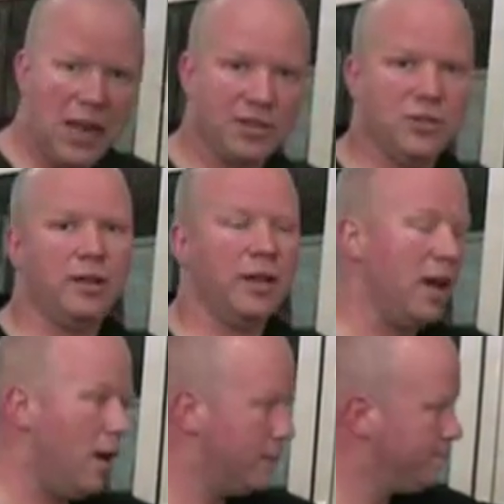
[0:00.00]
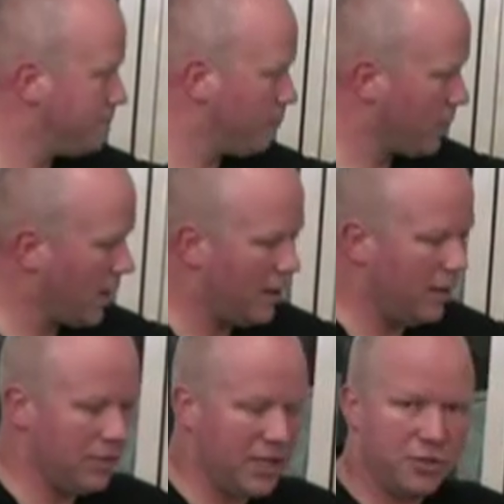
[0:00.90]
outside the car, a
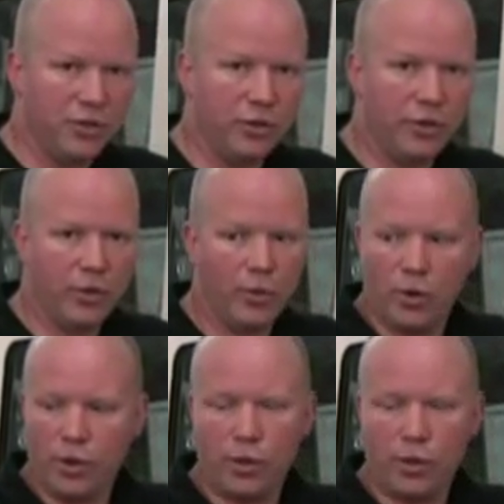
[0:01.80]
little test you can do. On a